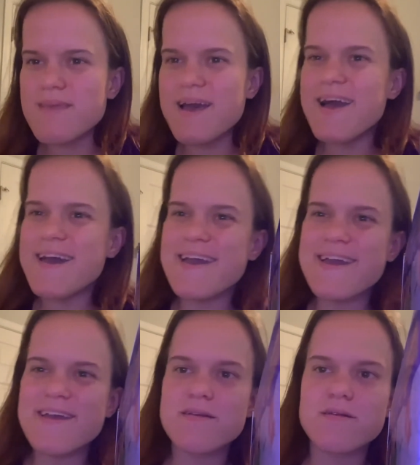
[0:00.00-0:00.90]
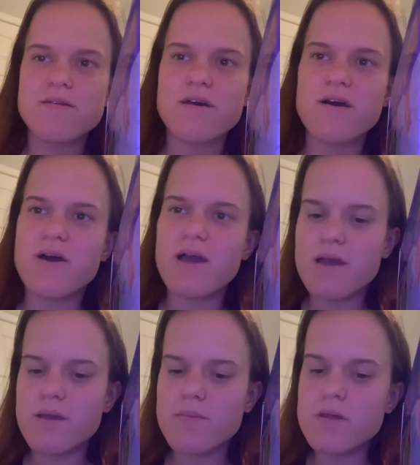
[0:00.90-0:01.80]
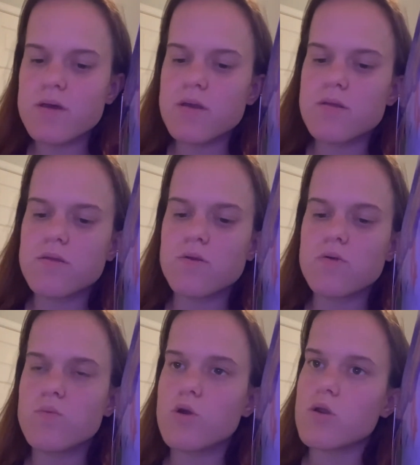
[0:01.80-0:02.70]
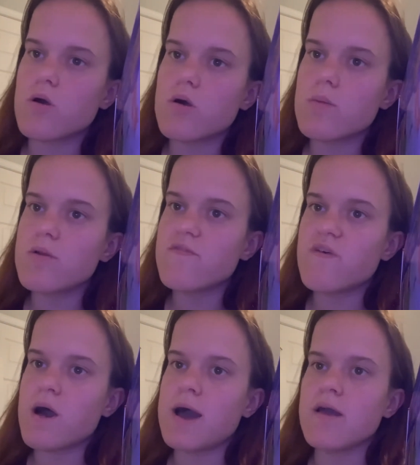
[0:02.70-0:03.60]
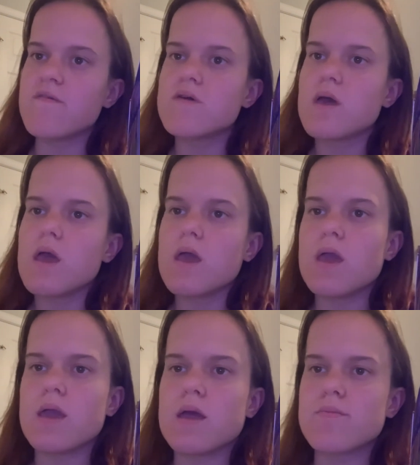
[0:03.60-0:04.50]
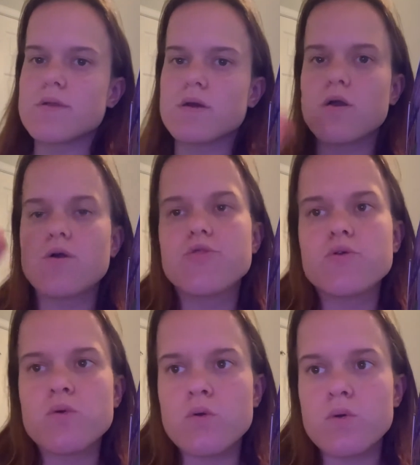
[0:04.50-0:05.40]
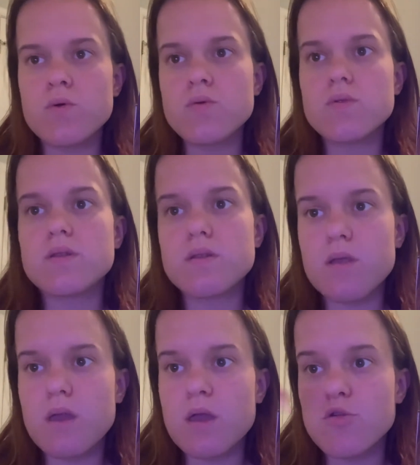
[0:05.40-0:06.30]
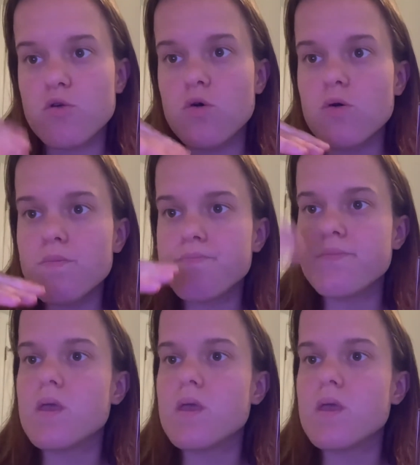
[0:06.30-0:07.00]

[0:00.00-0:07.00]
Hi, so I'm going to do protocol number 5, and I'm going to go through each goal.